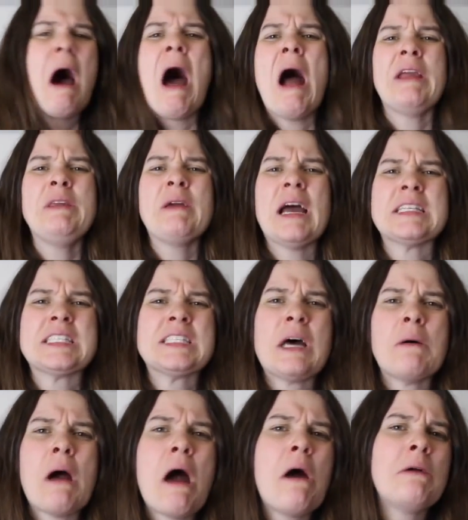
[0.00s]
Oh, you got
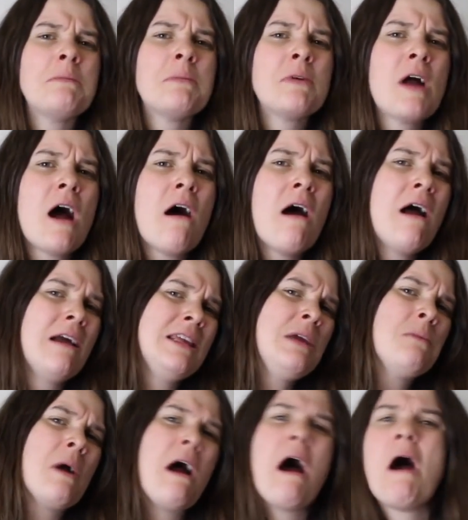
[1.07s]
so owned, bro.
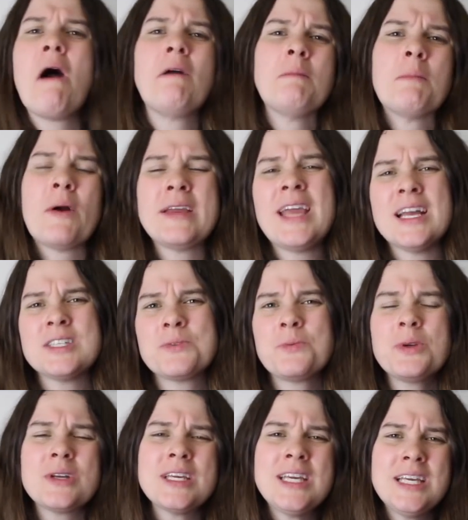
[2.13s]
You were owned, bro. Yeah, it's
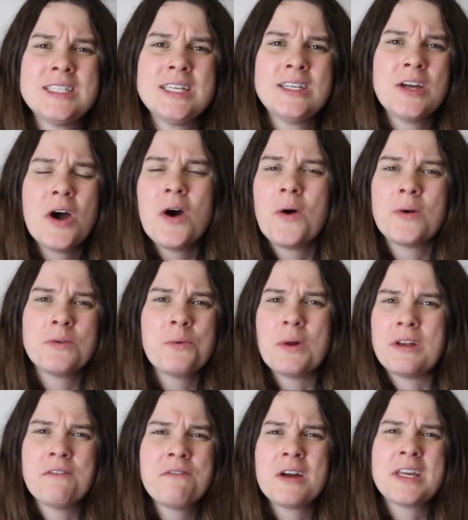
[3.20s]
real easy to own,
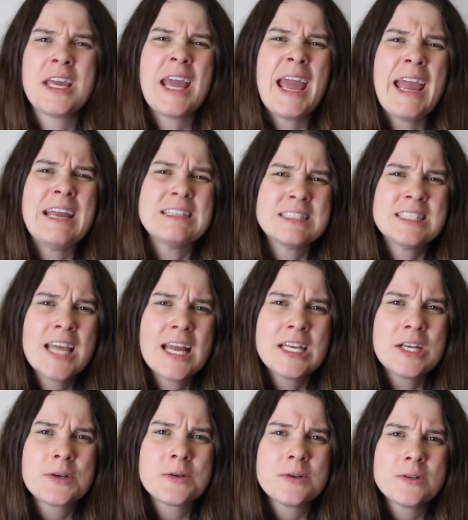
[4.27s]
what, a fucking 8 and
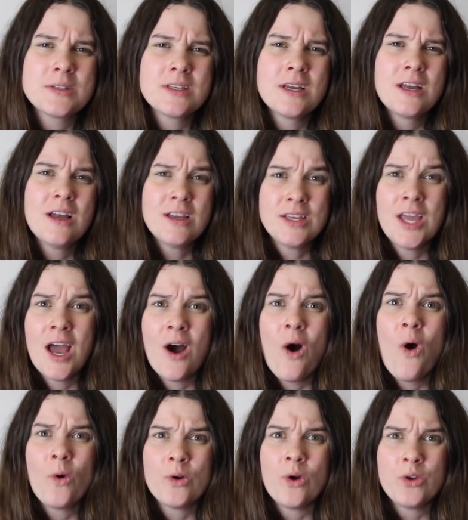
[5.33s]
10-year-old? Yeah,
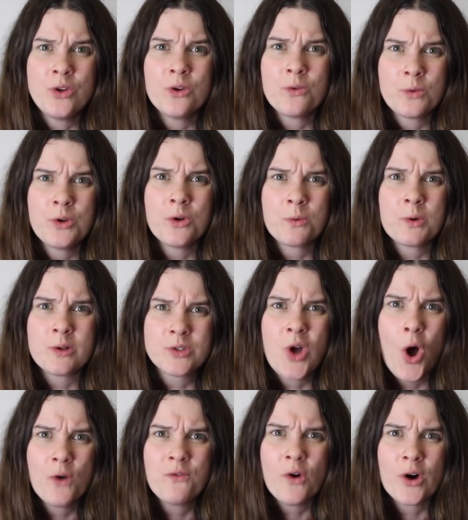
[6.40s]
oh, you're real
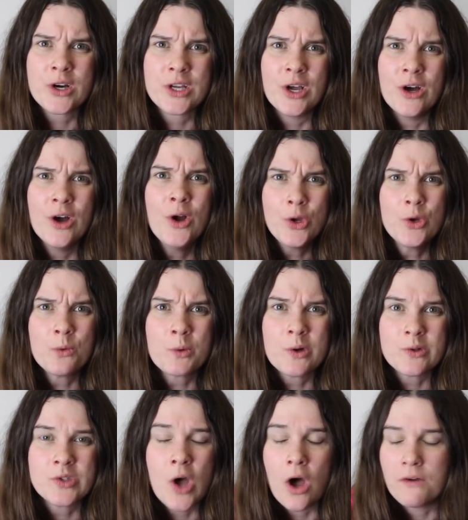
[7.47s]
tough, aren't you? You're
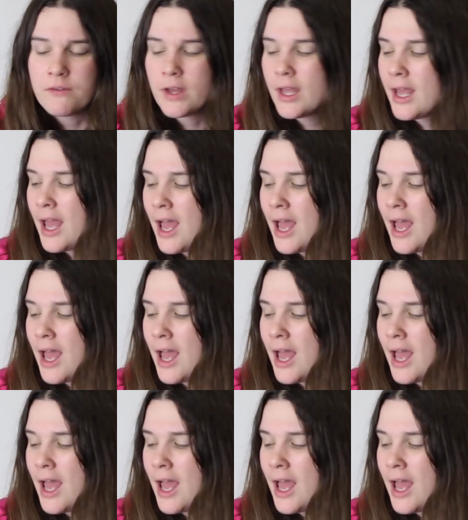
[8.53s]
real tough.